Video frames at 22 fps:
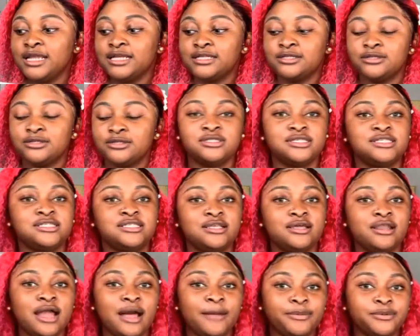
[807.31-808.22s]
Like, does this
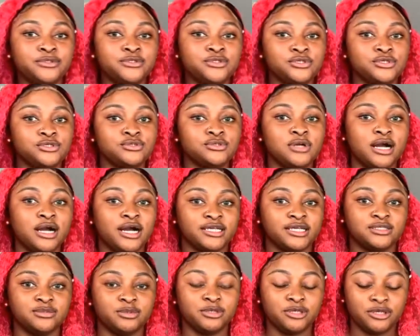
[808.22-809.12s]
thing happen to you
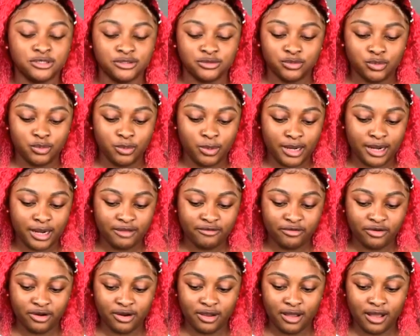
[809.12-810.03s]
guys? Because
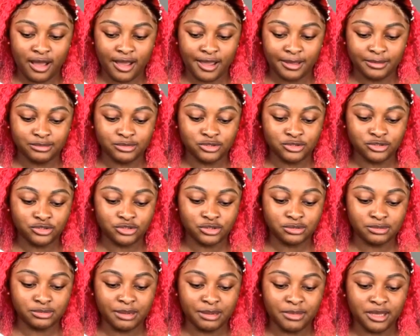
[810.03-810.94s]
whenever I am
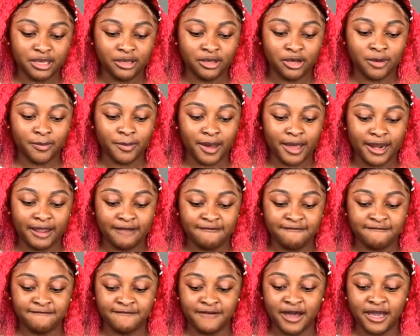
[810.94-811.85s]
doing my makeup
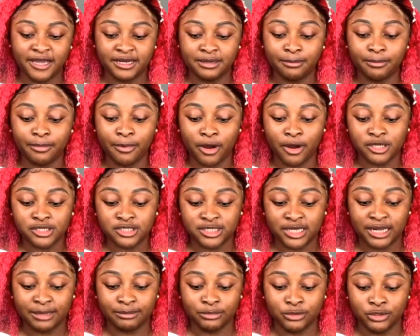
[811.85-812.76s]
and I find a
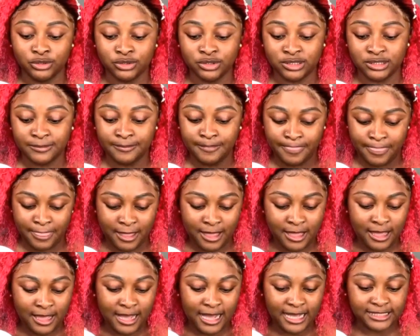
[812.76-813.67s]
brush that I'm using,
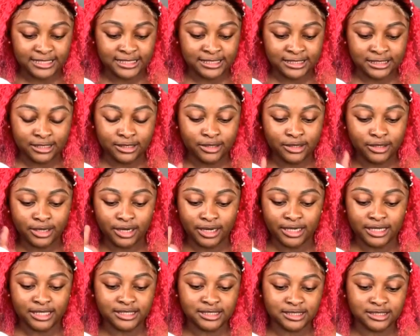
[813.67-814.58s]
I see
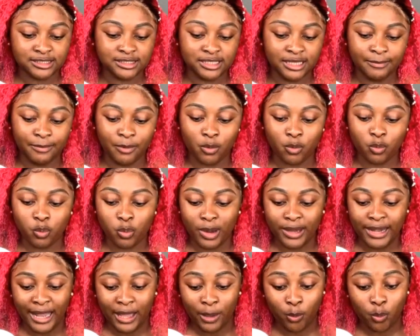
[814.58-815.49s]
it and it is there. But
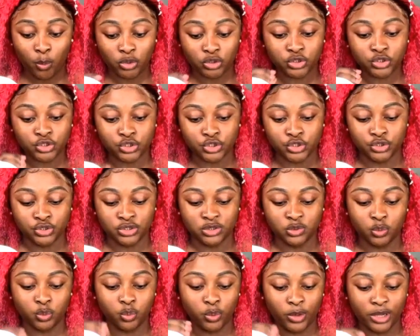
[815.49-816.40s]
when I want to
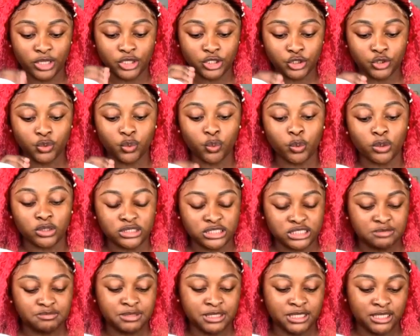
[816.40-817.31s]
use it, when you
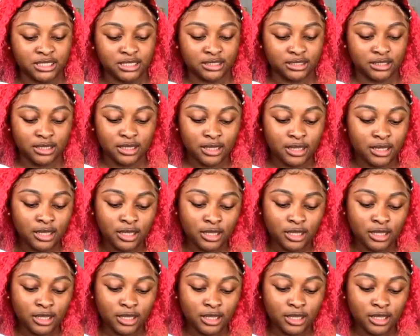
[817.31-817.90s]
want to pick it,